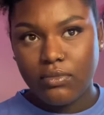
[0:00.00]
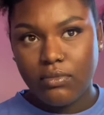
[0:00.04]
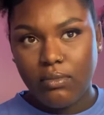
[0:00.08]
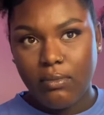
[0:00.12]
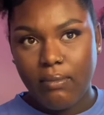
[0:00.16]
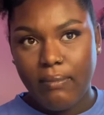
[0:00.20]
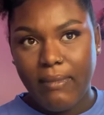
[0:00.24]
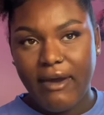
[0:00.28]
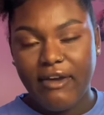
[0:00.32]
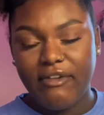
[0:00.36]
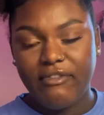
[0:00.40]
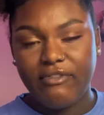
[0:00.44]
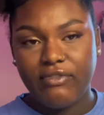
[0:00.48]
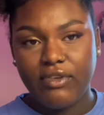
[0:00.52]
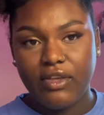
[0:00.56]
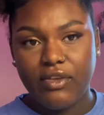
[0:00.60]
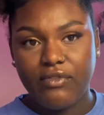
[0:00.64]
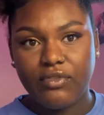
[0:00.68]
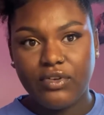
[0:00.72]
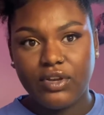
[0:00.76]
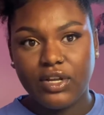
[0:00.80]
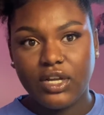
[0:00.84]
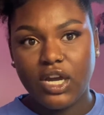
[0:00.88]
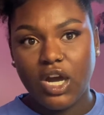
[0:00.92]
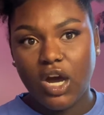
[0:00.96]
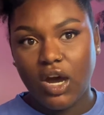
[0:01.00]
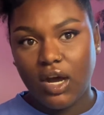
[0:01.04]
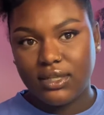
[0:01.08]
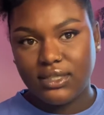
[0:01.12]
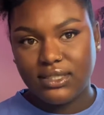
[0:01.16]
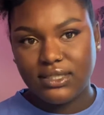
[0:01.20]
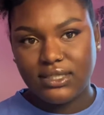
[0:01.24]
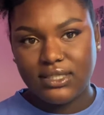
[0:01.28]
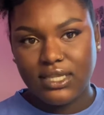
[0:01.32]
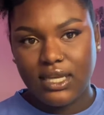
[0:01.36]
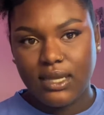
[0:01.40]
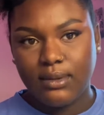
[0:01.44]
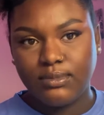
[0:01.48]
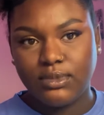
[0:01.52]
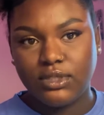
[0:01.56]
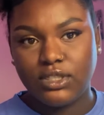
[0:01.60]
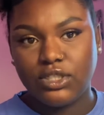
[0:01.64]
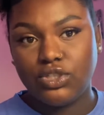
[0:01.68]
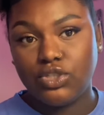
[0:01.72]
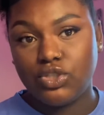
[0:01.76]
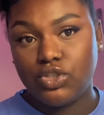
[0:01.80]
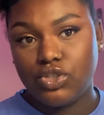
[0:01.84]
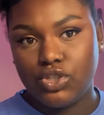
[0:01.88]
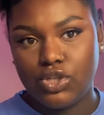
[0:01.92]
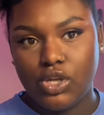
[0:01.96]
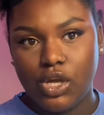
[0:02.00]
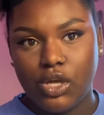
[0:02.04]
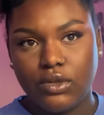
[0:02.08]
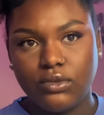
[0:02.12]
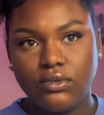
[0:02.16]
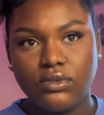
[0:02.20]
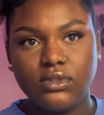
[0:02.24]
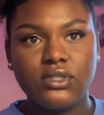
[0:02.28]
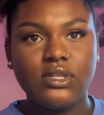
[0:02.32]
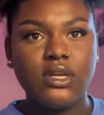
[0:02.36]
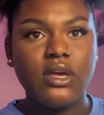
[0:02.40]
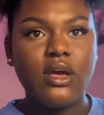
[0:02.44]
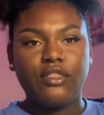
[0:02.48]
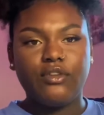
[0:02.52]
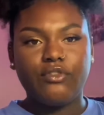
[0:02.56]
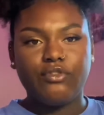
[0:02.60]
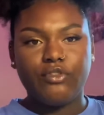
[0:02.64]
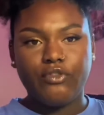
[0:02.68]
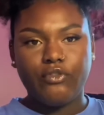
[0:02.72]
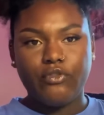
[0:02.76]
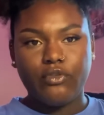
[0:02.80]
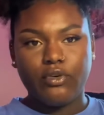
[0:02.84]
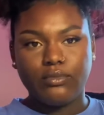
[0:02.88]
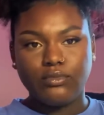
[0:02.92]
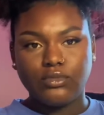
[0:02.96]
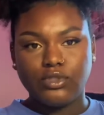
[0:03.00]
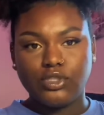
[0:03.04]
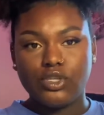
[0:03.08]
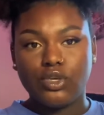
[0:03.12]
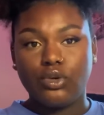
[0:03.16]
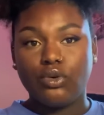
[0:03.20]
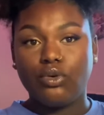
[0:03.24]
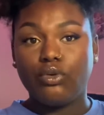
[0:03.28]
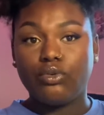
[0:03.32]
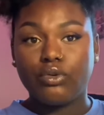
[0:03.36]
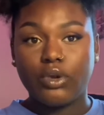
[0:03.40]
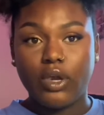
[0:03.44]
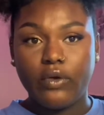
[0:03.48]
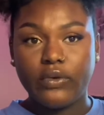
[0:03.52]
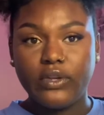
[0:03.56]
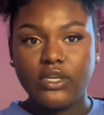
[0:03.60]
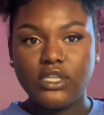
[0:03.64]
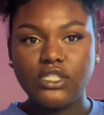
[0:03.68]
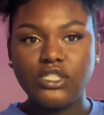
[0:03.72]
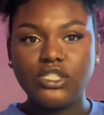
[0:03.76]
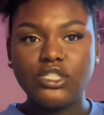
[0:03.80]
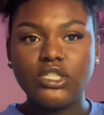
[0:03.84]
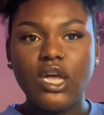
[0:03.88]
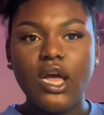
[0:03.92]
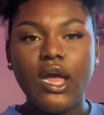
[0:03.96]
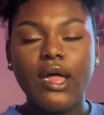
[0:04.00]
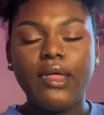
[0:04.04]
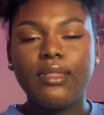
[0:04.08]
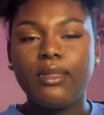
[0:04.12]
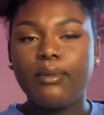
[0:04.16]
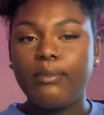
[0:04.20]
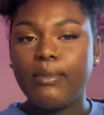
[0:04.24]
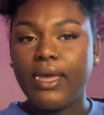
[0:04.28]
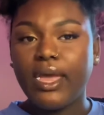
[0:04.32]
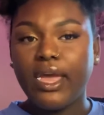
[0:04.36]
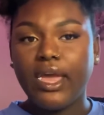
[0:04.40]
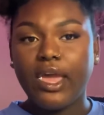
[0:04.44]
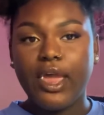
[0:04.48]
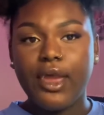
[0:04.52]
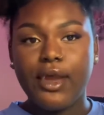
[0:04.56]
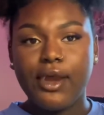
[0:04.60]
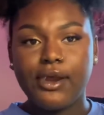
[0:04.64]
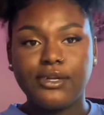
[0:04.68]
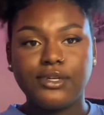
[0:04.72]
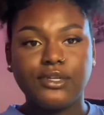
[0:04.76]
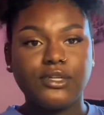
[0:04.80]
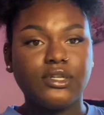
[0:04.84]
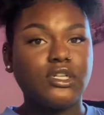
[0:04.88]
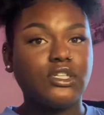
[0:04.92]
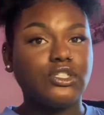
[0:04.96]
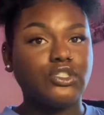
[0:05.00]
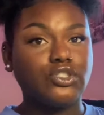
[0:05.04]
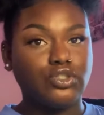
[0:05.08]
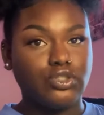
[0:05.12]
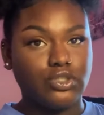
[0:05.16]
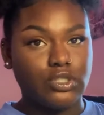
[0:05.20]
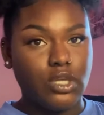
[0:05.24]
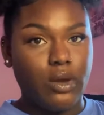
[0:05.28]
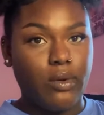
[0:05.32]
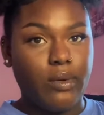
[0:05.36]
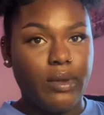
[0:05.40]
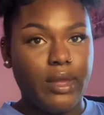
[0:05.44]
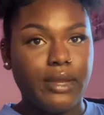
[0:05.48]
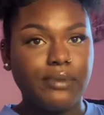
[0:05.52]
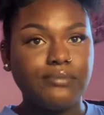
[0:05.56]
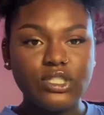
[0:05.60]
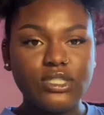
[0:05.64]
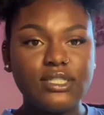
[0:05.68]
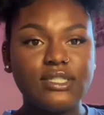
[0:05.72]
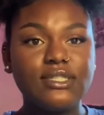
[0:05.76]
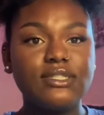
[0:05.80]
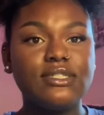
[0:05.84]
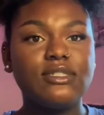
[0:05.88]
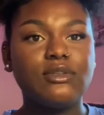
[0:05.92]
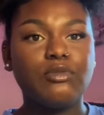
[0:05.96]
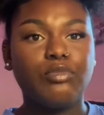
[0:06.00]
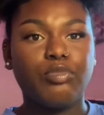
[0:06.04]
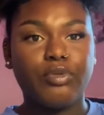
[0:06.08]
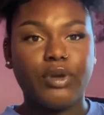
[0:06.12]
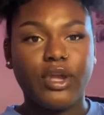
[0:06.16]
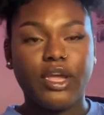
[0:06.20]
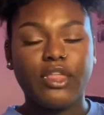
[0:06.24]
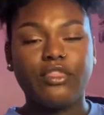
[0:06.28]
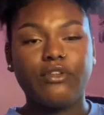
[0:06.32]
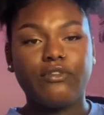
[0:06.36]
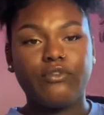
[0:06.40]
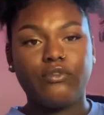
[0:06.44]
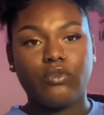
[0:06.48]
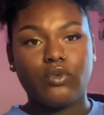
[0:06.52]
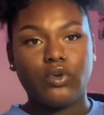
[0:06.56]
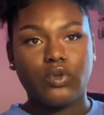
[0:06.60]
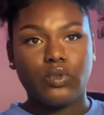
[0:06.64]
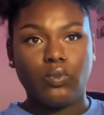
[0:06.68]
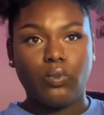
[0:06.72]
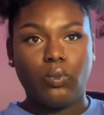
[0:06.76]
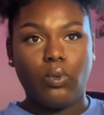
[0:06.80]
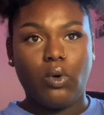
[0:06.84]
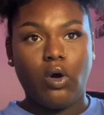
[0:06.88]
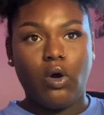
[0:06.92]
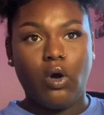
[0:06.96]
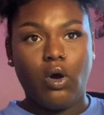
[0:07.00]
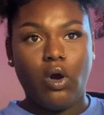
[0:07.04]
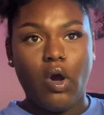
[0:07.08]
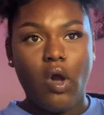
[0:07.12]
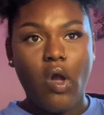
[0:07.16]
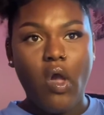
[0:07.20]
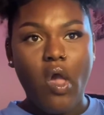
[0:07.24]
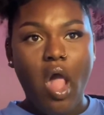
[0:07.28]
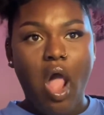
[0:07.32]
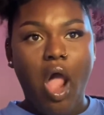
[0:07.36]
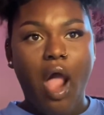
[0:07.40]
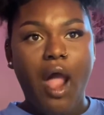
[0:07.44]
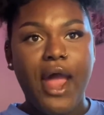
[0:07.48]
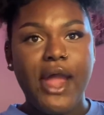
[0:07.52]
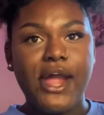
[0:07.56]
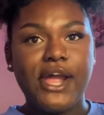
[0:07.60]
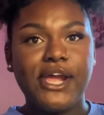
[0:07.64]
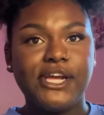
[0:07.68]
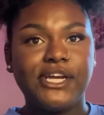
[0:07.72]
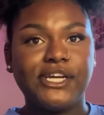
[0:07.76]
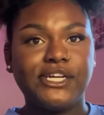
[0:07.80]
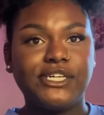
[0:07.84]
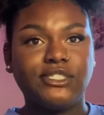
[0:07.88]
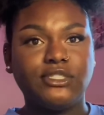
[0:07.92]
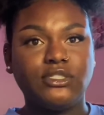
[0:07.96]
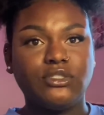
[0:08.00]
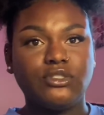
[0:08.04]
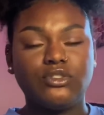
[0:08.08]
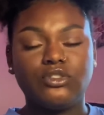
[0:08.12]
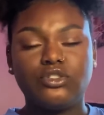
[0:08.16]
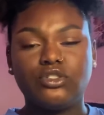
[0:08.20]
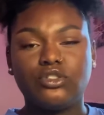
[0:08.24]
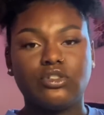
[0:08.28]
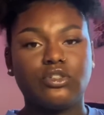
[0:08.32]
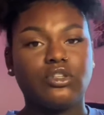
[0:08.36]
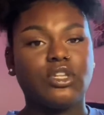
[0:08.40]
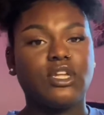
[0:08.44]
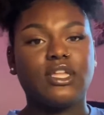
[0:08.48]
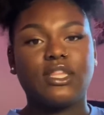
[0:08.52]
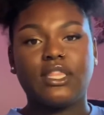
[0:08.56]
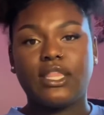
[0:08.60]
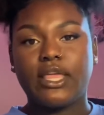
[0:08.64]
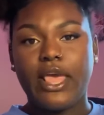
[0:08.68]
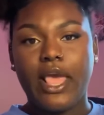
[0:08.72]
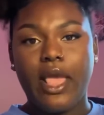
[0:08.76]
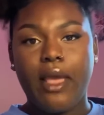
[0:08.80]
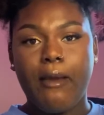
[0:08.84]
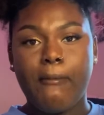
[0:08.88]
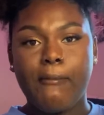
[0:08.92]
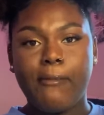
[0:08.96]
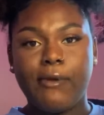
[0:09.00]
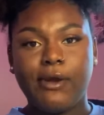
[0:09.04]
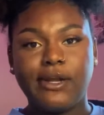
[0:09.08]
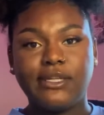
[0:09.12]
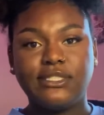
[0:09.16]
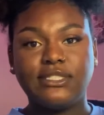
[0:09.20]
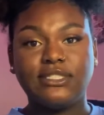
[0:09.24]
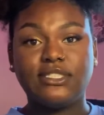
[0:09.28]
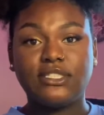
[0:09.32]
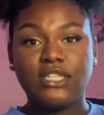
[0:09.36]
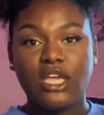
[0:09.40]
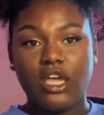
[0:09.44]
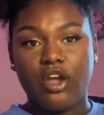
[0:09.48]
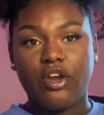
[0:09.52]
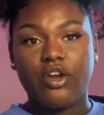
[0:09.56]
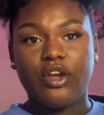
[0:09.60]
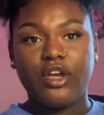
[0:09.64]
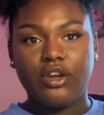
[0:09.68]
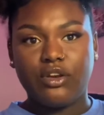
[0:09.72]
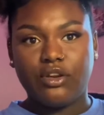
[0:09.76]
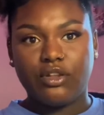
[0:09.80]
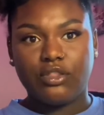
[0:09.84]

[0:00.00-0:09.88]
my favorite concepts and shows, in the freeform show Grownish, the main character, Zoe, tends to break the fourth wall, and she'll look at the camera and say her inner